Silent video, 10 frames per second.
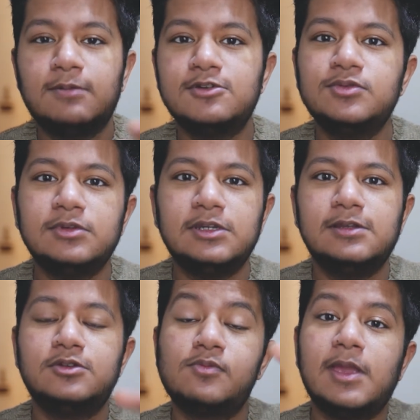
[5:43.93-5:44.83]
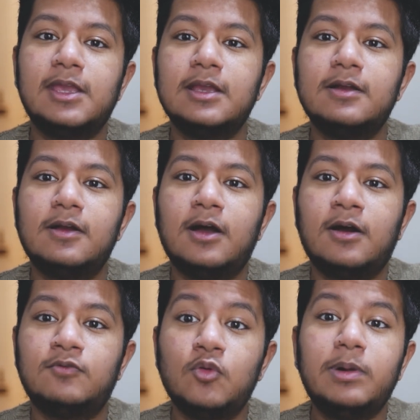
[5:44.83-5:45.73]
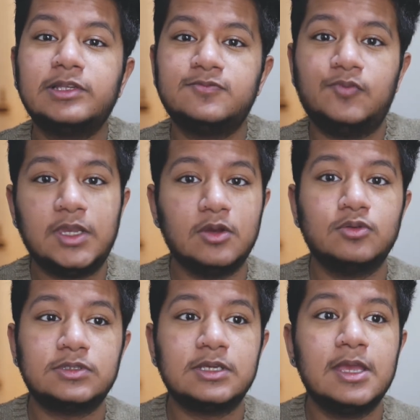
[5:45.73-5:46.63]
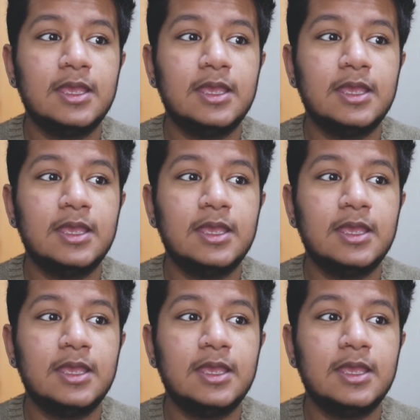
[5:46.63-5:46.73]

opportunity to make uh, robust videos